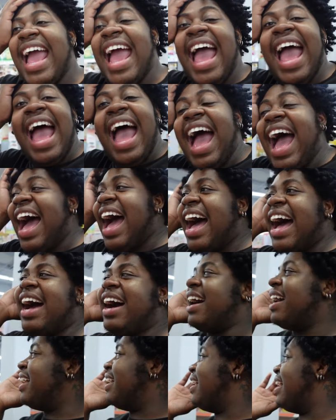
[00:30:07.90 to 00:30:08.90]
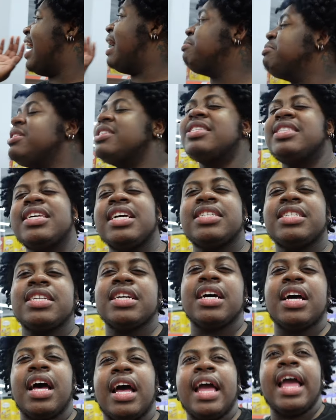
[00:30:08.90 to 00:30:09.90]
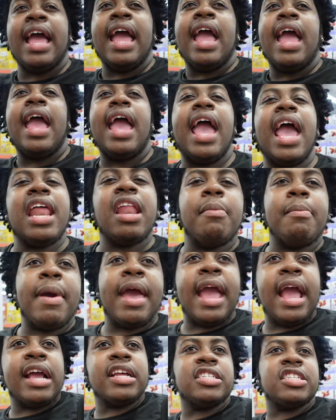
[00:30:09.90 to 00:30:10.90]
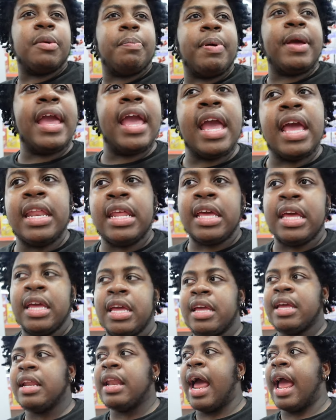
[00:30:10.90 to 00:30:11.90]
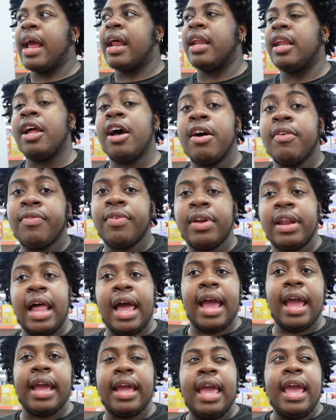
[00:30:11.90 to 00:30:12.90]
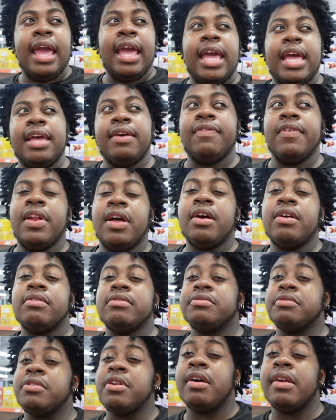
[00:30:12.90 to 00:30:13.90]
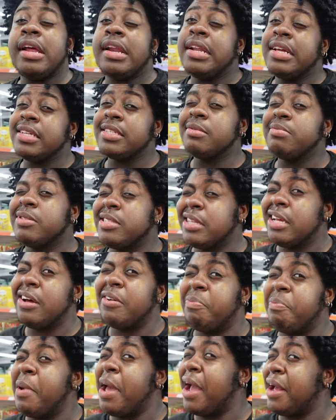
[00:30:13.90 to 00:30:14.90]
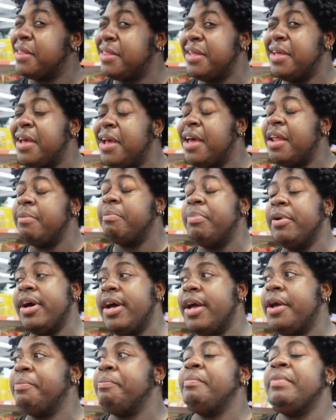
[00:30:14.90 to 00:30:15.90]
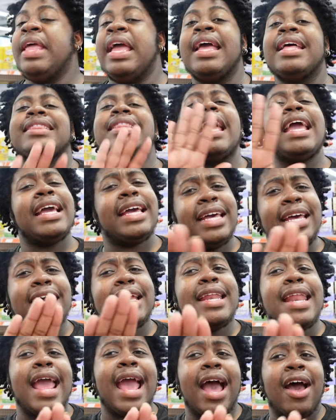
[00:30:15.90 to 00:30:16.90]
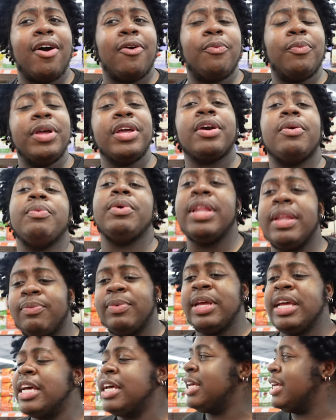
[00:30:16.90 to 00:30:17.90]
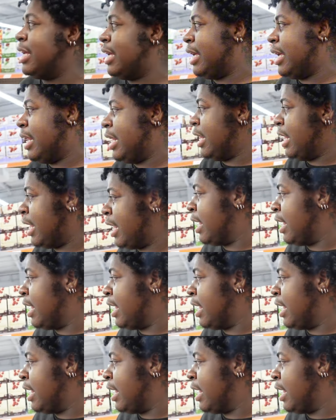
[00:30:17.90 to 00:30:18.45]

I'm just such a anime, Japan-y, like, lover. Like, even though, you know, they did some stuff back then, but they good now. We good.